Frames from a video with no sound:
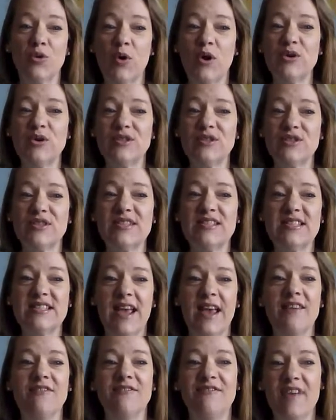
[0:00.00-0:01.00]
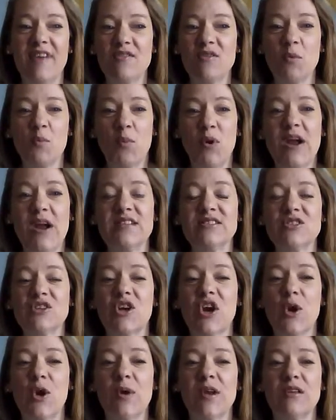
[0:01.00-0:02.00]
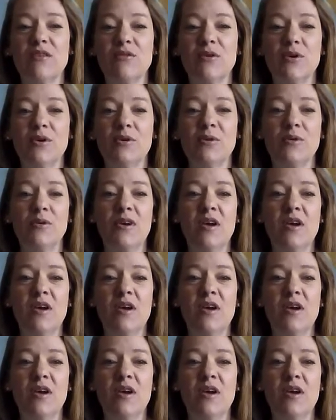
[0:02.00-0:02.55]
grocers and favorite brands are going through,